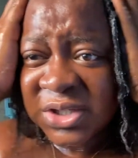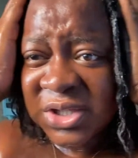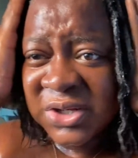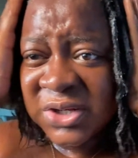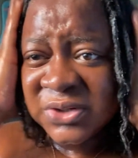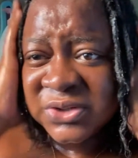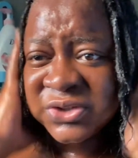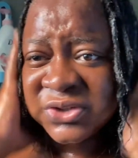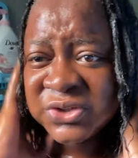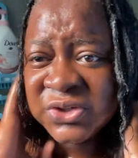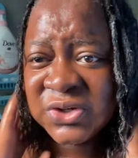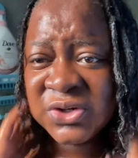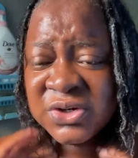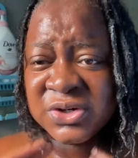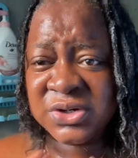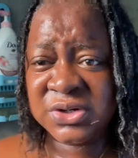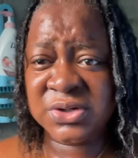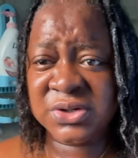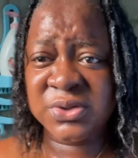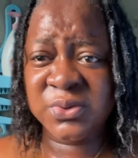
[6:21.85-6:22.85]
It looks so
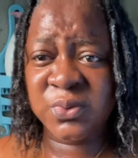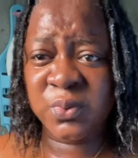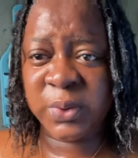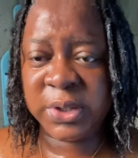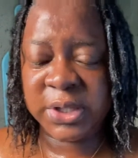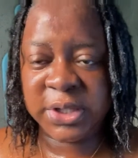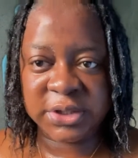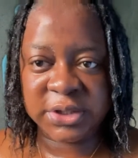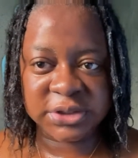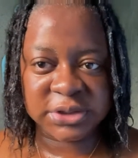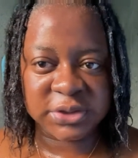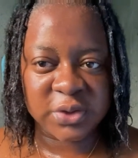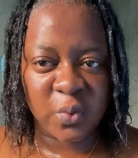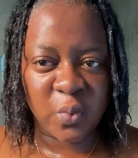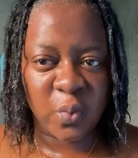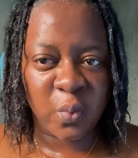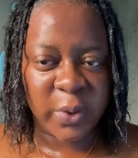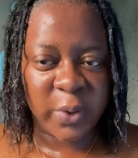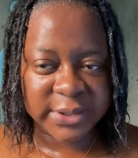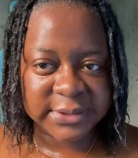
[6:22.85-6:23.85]
good when
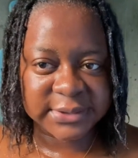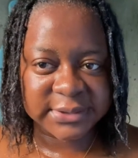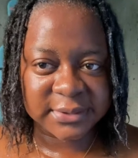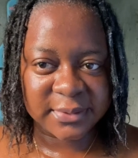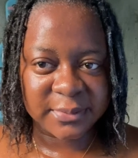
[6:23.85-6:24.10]
it's wet.